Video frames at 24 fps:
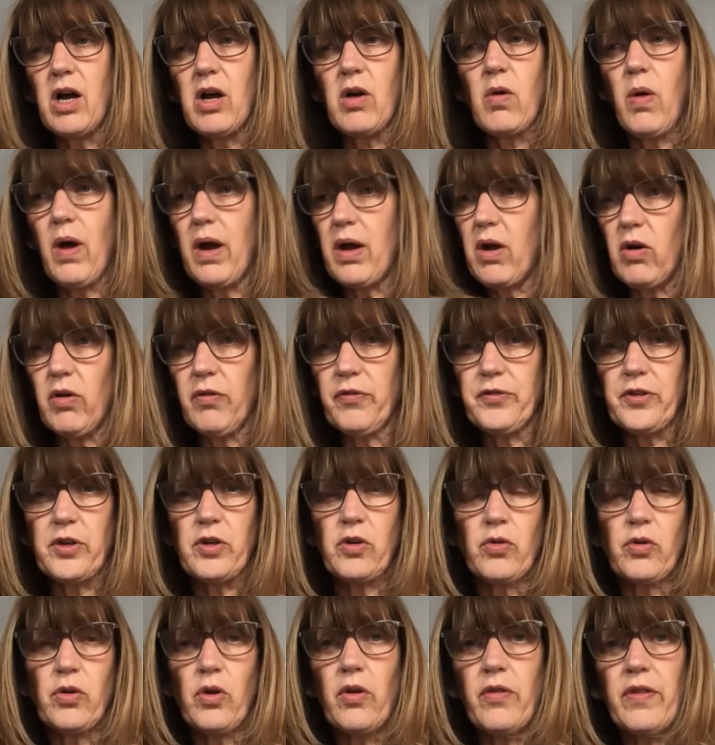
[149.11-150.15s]
quite often
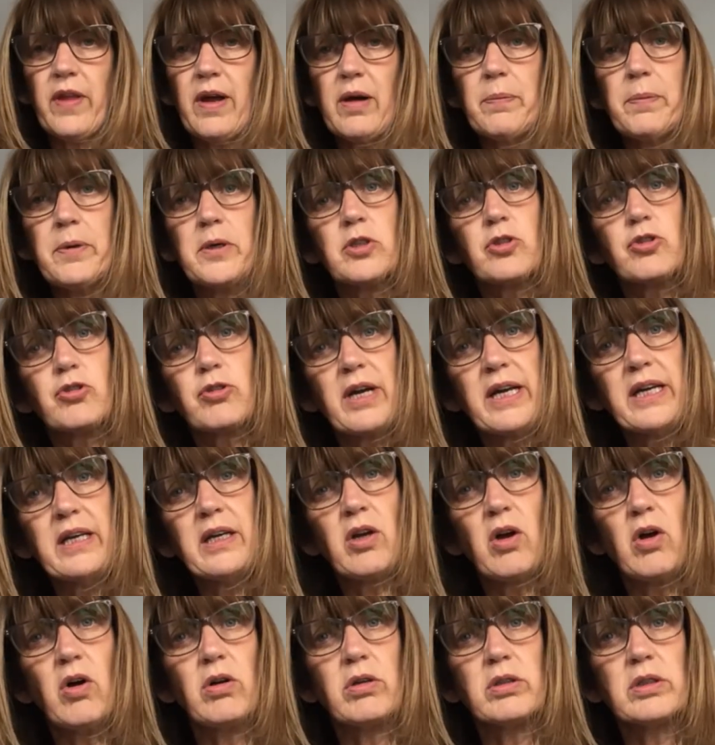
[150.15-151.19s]
or not, they'll put
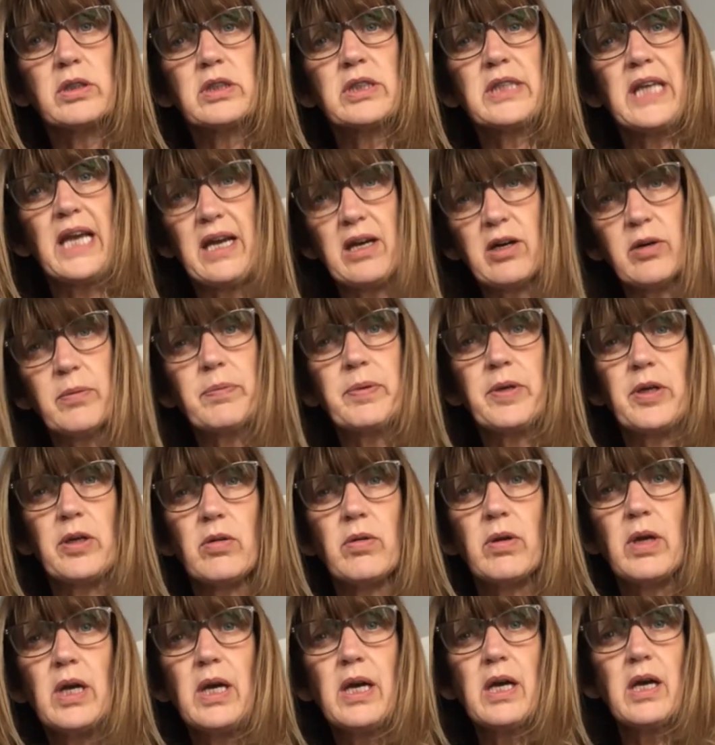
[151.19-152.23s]
training on to help
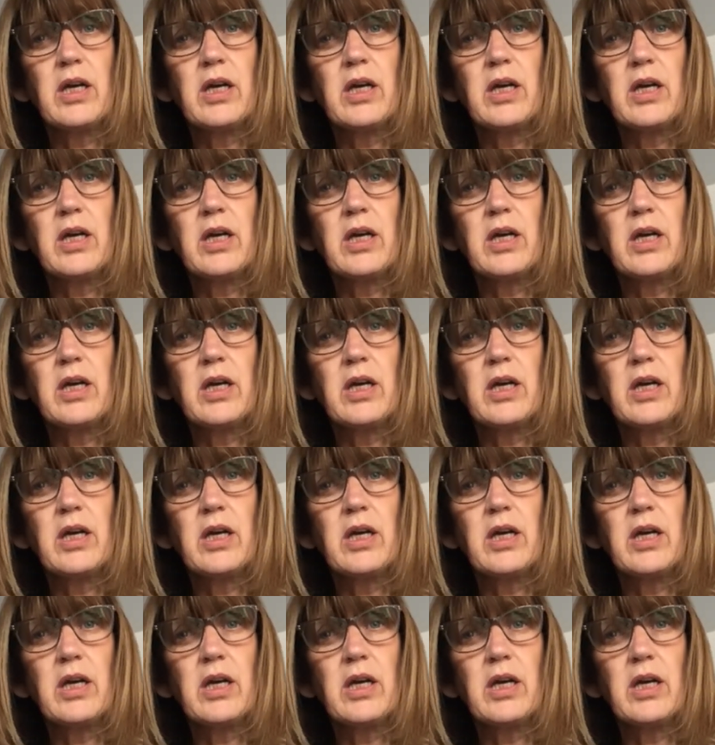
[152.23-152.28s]
you